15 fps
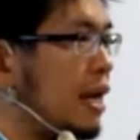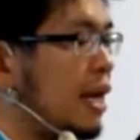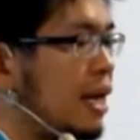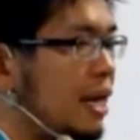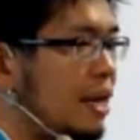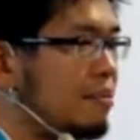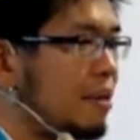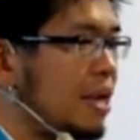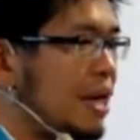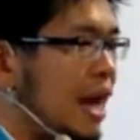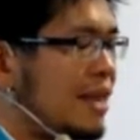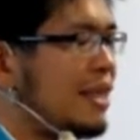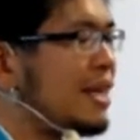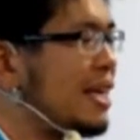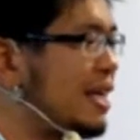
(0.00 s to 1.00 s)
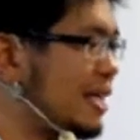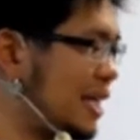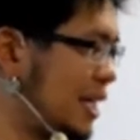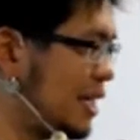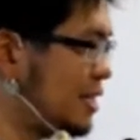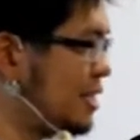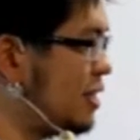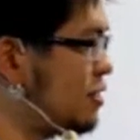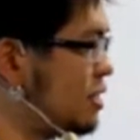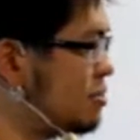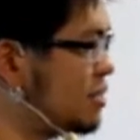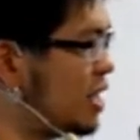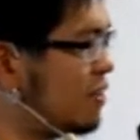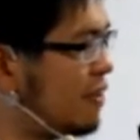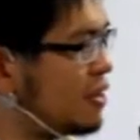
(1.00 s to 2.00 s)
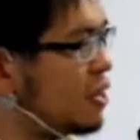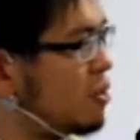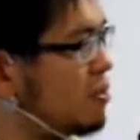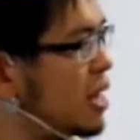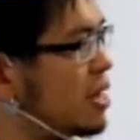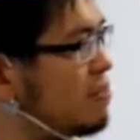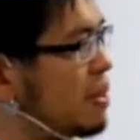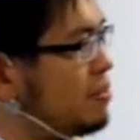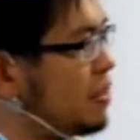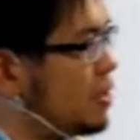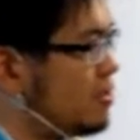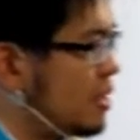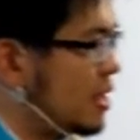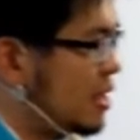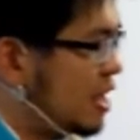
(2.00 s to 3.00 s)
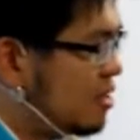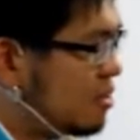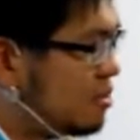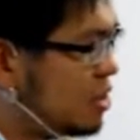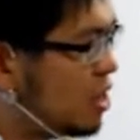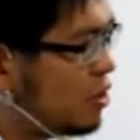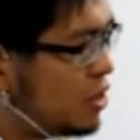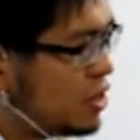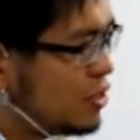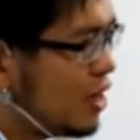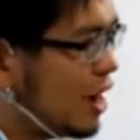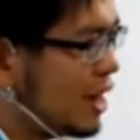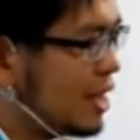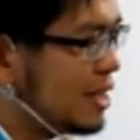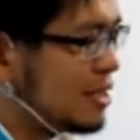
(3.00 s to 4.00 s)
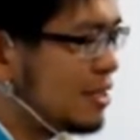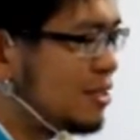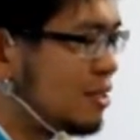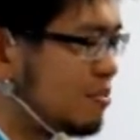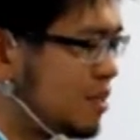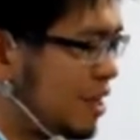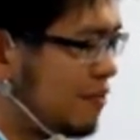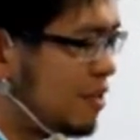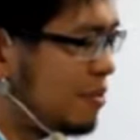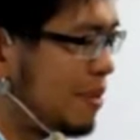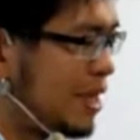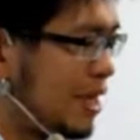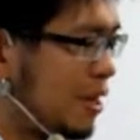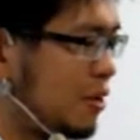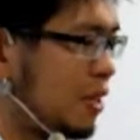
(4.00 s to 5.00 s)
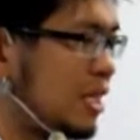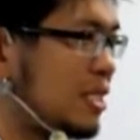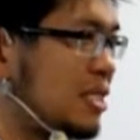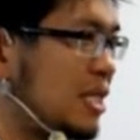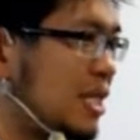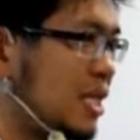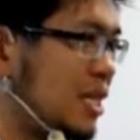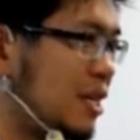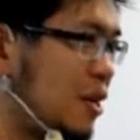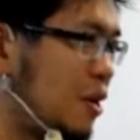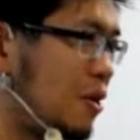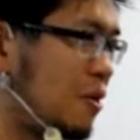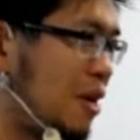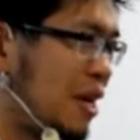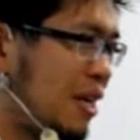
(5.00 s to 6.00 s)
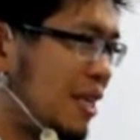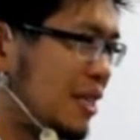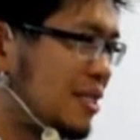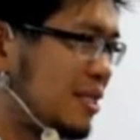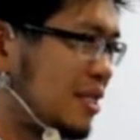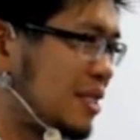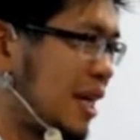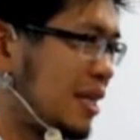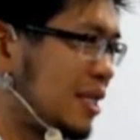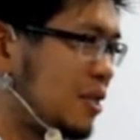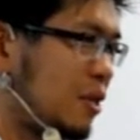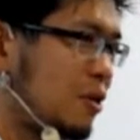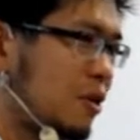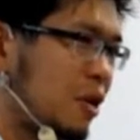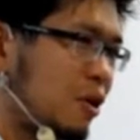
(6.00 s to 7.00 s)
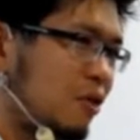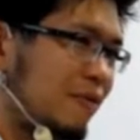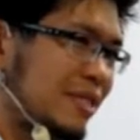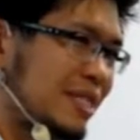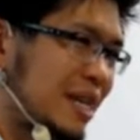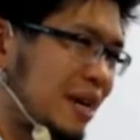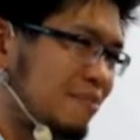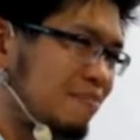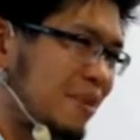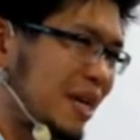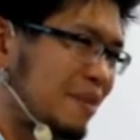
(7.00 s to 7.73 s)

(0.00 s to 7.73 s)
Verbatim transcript: Um, I think he considers himself, I don't know, many people know this or not, he considers himself to be the only C E O that's designed the logo of his company,